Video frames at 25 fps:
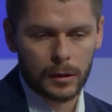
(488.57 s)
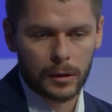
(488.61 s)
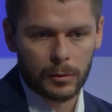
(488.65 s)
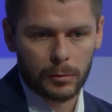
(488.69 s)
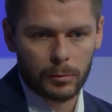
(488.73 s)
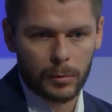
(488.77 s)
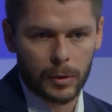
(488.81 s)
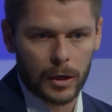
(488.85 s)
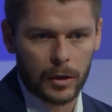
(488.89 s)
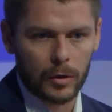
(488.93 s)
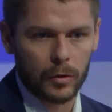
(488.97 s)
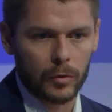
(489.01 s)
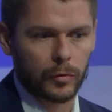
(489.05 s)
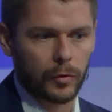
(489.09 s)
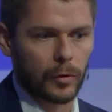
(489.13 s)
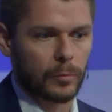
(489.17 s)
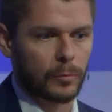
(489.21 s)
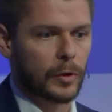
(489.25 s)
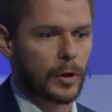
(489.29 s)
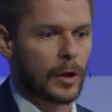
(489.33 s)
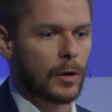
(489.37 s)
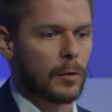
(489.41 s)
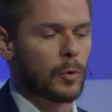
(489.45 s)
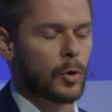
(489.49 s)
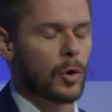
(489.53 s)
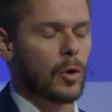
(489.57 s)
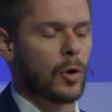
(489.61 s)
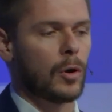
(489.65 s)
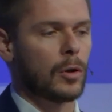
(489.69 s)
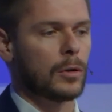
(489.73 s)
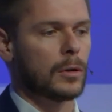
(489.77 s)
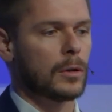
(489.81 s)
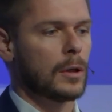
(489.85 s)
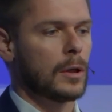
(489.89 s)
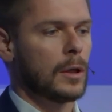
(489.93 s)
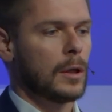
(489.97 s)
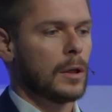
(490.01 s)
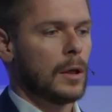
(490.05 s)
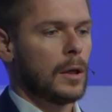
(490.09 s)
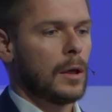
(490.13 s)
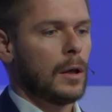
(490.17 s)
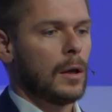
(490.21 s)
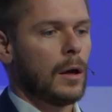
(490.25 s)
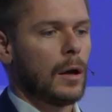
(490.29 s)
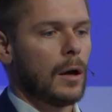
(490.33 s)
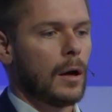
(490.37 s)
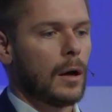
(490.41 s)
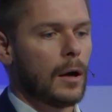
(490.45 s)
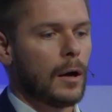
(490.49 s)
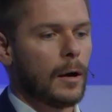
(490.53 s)
Mario from Thermocon.
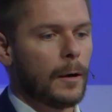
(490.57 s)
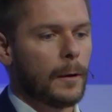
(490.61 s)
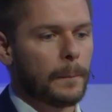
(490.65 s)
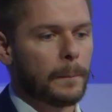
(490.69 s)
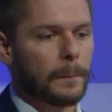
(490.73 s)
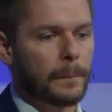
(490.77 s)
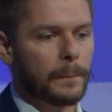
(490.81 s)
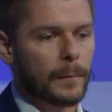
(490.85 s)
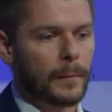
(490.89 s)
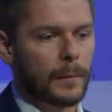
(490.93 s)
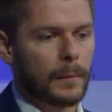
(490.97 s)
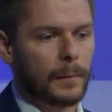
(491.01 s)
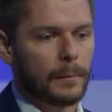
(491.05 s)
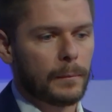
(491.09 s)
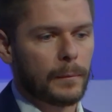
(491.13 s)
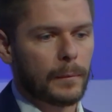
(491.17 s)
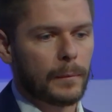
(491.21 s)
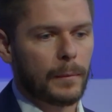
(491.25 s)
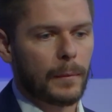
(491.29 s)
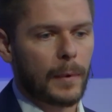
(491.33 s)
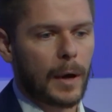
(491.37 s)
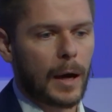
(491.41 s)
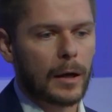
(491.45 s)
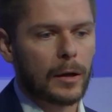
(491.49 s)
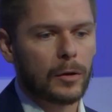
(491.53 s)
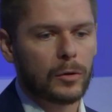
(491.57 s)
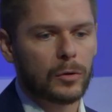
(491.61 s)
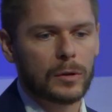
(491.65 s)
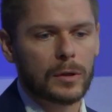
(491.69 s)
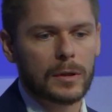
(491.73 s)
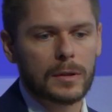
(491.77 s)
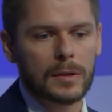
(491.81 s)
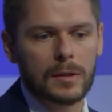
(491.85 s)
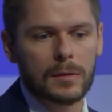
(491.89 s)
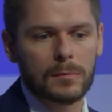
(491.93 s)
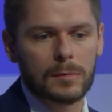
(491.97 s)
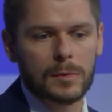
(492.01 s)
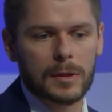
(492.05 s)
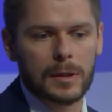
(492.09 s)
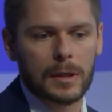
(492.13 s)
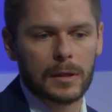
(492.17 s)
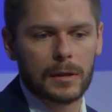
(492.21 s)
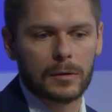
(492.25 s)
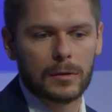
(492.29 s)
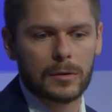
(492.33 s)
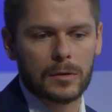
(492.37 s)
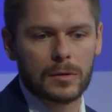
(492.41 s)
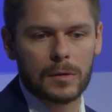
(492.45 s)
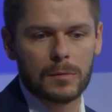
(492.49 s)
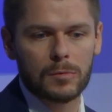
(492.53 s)
IoT
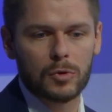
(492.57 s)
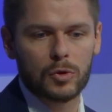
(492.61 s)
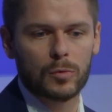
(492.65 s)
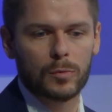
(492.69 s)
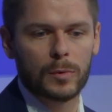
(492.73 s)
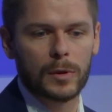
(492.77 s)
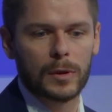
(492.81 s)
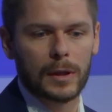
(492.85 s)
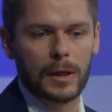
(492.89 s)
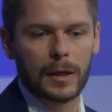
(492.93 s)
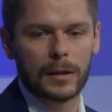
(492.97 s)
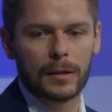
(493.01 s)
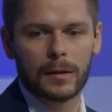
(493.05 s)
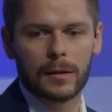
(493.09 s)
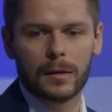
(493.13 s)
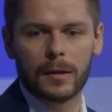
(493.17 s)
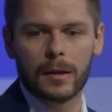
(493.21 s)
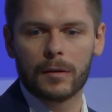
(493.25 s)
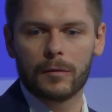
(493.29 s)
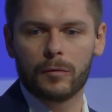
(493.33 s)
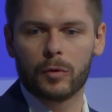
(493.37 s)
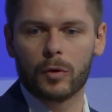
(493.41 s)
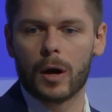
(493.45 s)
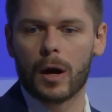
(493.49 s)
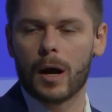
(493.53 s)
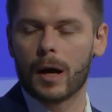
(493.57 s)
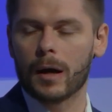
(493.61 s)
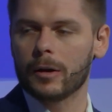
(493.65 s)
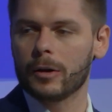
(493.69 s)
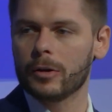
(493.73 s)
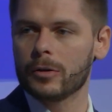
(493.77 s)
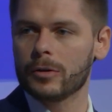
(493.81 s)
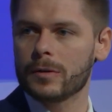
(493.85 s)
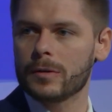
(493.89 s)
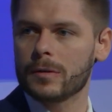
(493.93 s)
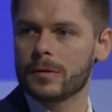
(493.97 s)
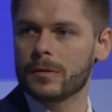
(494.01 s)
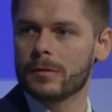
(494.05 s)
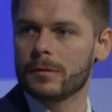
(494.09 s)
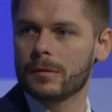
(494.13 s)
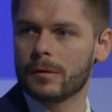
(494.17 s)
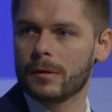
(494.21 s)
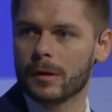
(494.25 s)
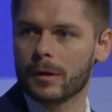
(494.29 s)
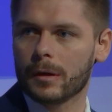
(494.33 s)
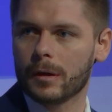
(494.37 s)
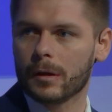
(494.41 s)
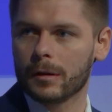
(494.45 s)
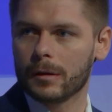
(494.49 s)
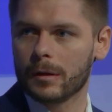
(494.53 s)
seems to be like the thing for hackers.
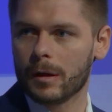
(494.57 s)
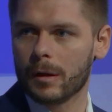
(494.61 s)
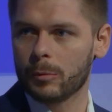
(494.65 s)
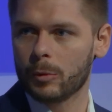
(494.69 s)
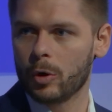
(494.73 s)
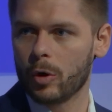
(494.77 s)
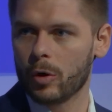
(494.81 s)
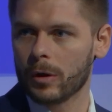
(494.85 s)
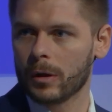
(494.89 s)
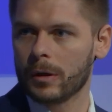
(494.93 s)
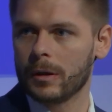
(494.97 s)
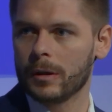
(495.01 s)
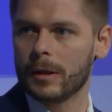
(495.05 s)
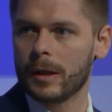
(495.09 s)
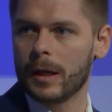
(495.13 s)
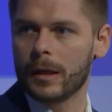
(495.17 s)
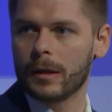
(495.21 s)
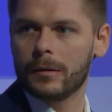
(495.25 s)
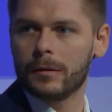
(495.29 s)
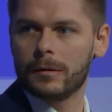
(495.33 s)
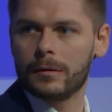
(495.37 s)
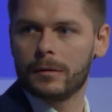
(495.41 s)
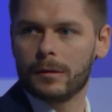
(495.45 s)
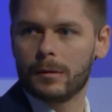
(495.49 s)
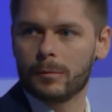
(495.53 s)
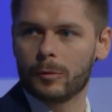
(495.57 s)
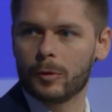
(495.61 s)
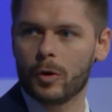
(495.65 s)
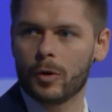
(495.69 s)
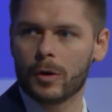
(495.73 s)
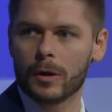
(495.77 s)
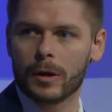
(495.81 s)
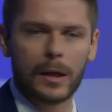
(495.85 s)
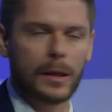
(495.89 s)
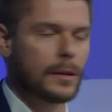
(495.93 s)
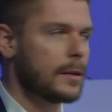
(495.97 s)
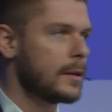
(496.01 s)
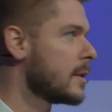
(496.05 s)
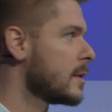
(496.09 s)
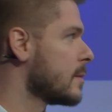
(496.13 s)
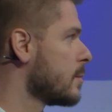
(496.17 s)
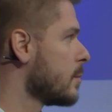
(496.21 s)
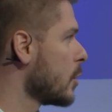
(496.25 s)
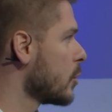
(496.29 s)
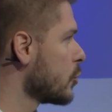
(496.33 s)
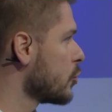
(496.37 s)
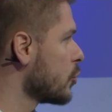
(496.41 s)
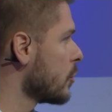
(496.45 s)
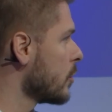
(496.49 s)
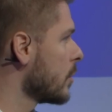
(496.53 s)
And I'm gonna get this
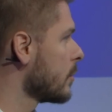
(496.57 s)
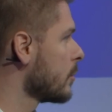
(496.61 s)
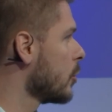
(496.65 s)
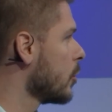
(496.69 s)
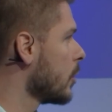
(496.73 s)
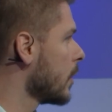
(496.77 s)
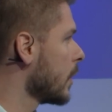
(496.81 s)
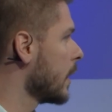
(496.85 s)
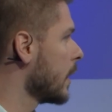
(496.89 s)
module, I'm gonna